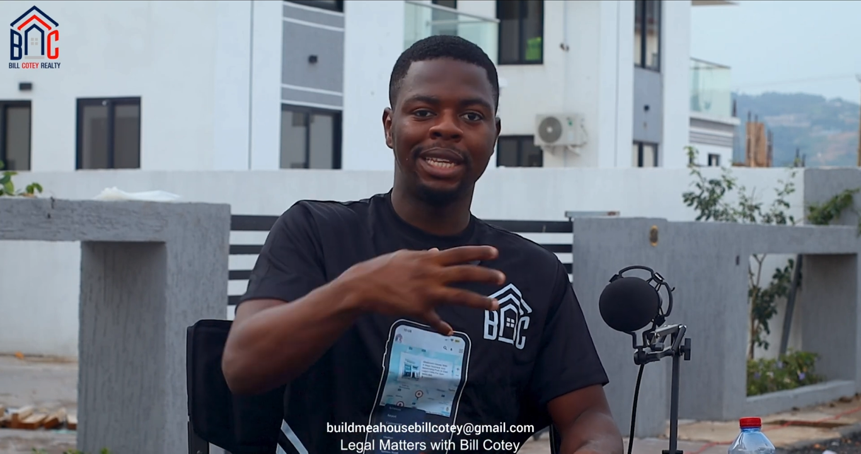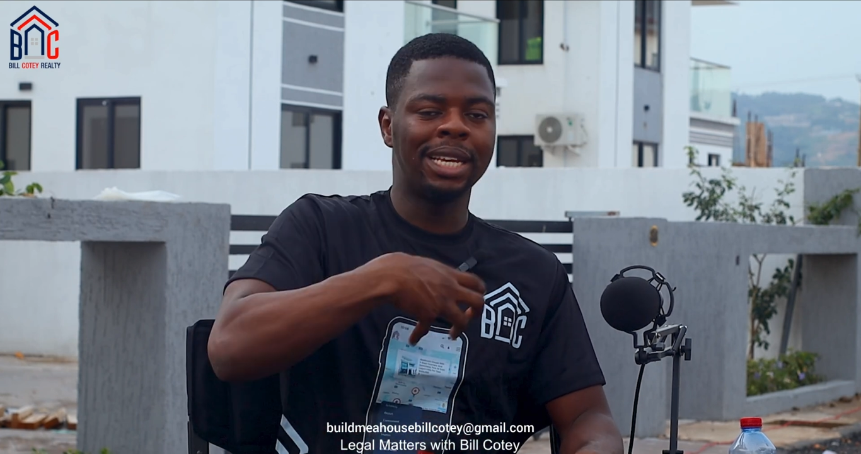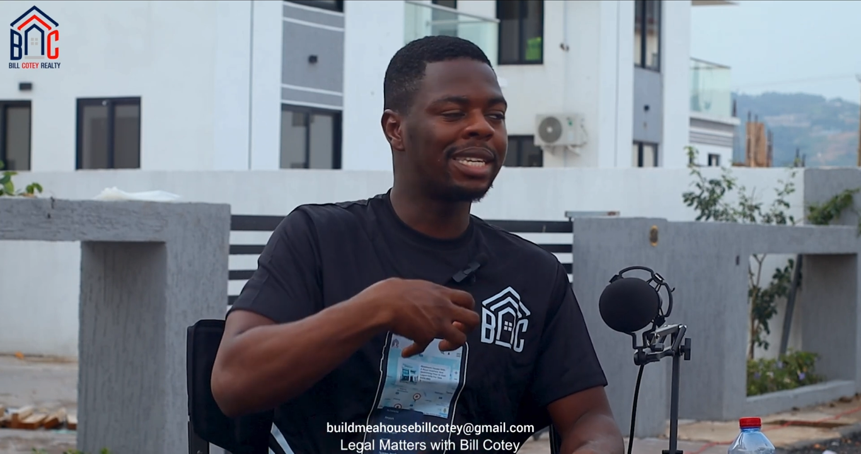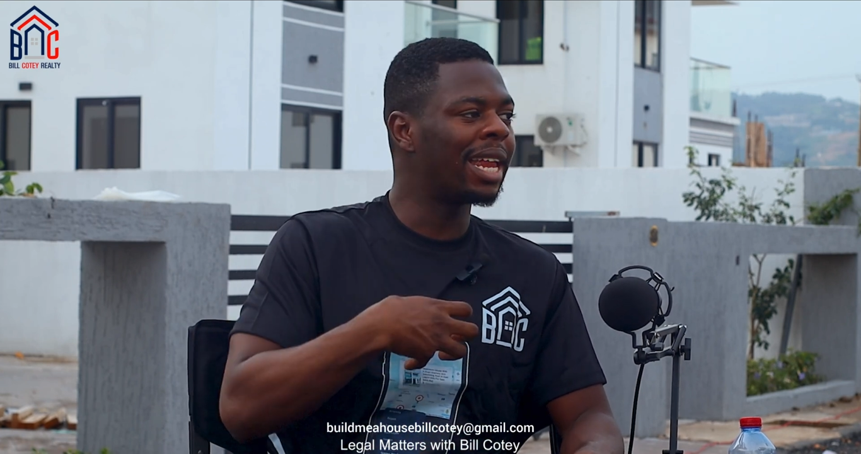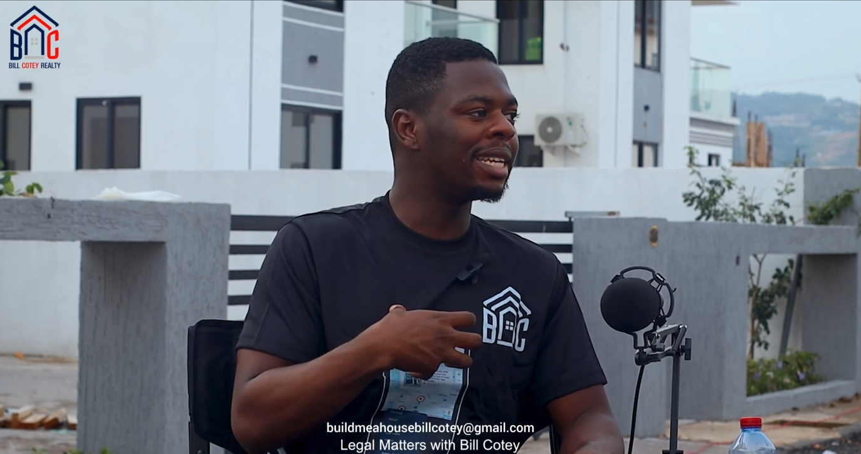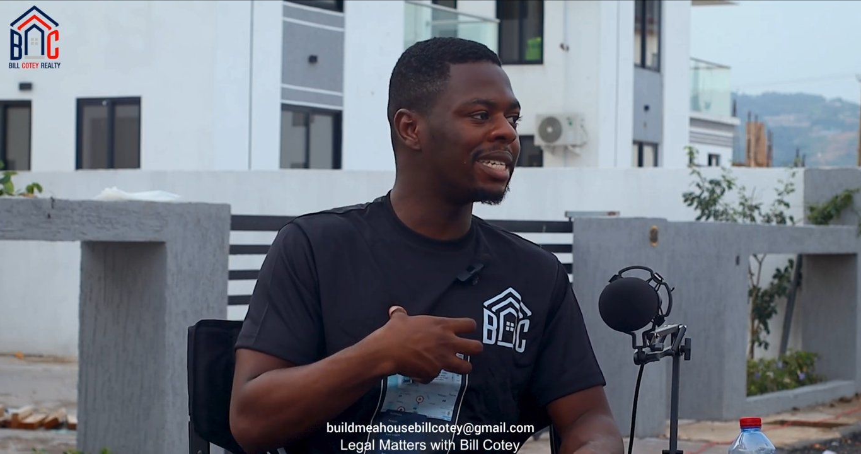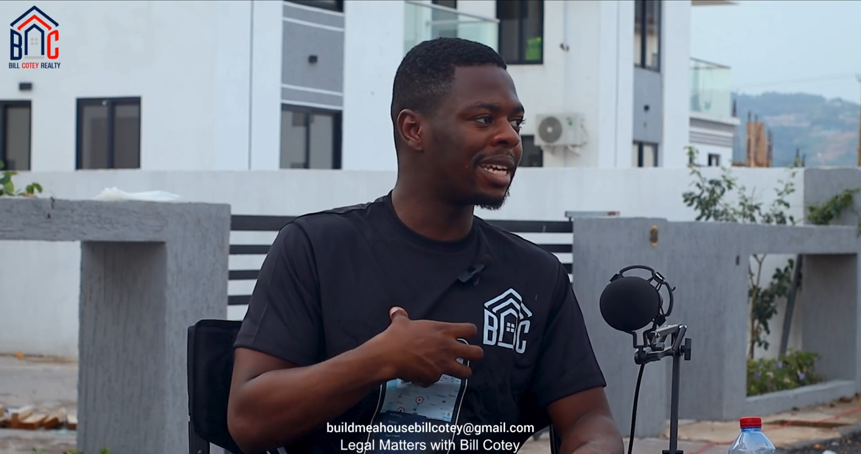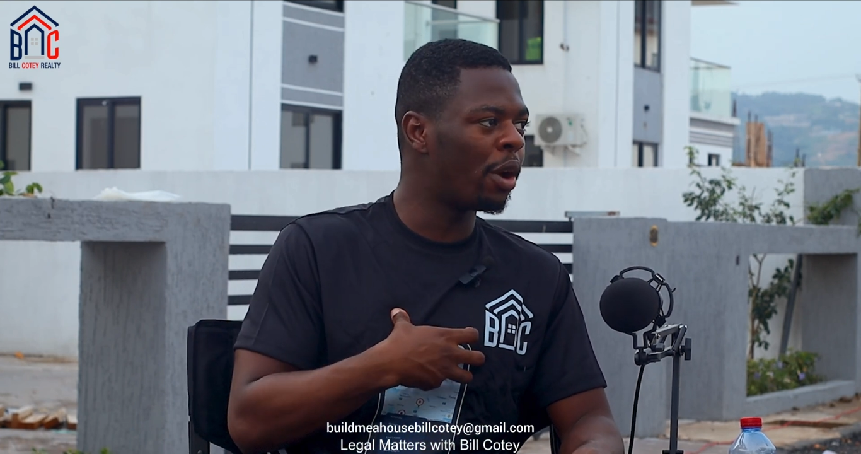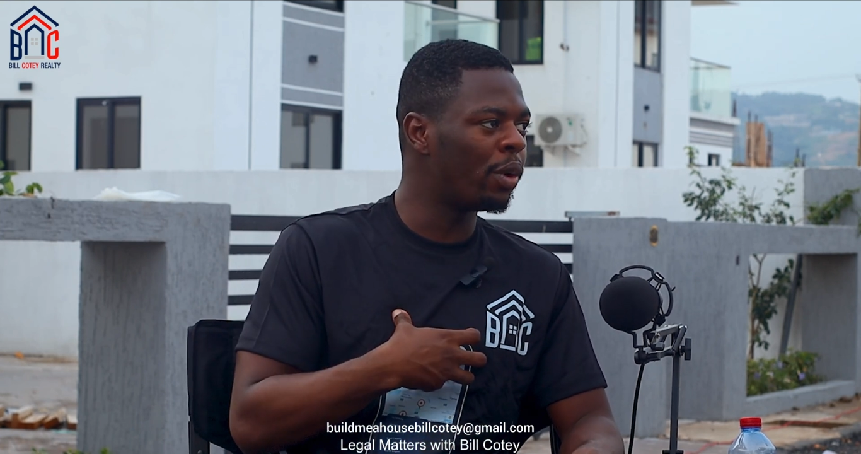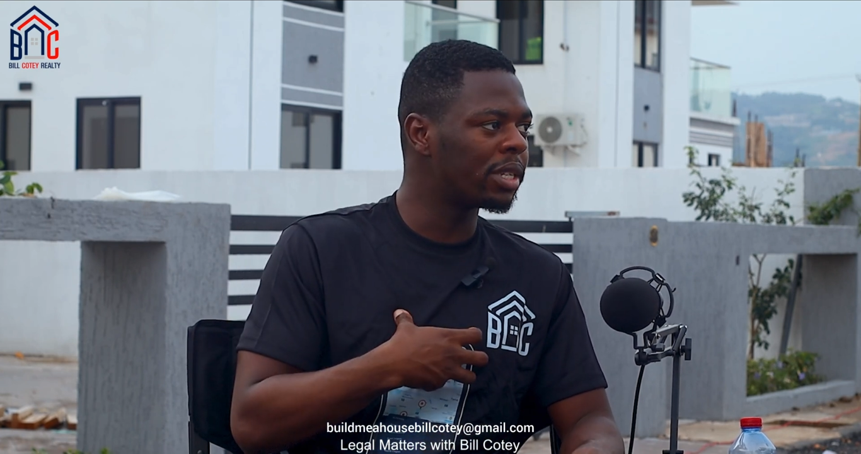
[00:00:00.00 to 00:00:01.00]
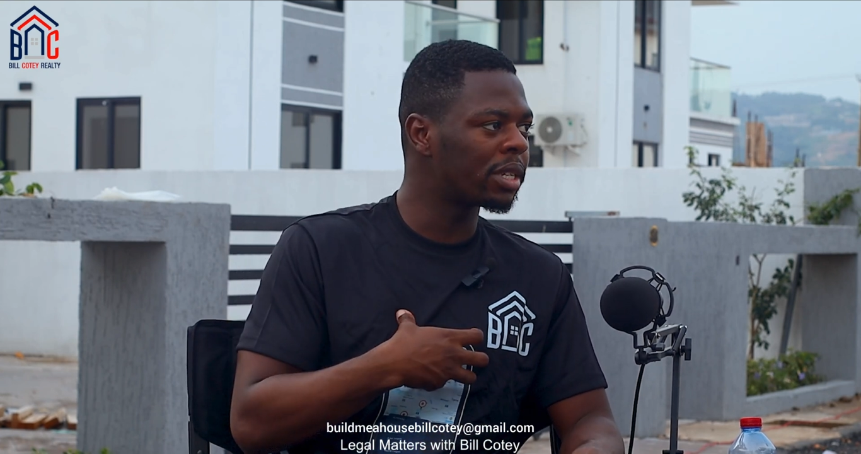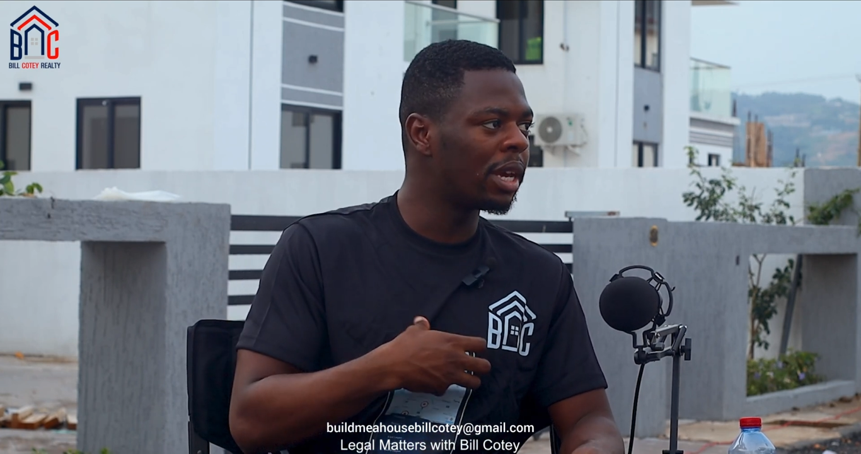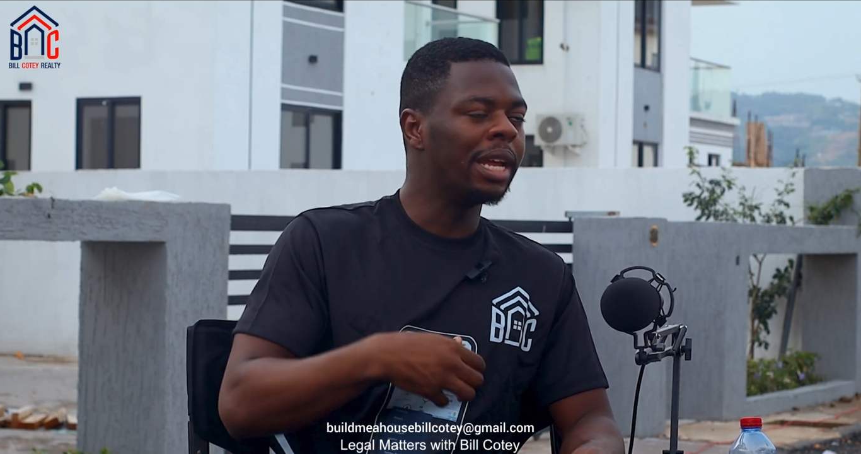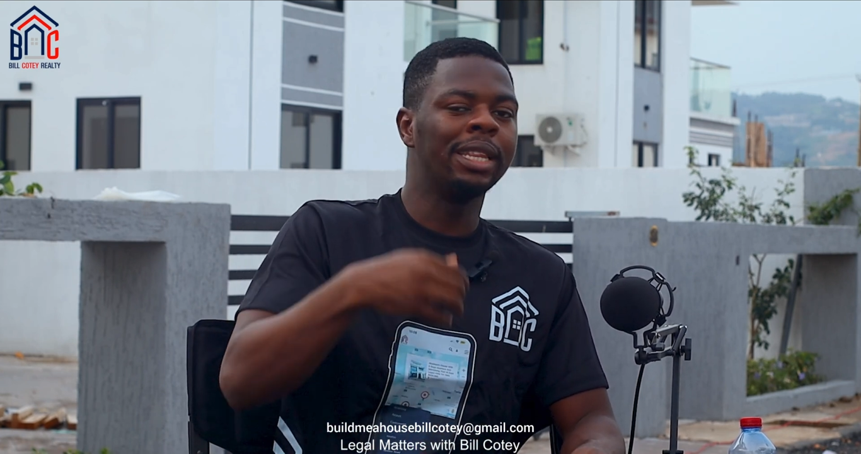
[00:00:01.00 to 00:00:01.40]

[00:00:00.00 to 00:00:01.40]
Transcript: this land is ours.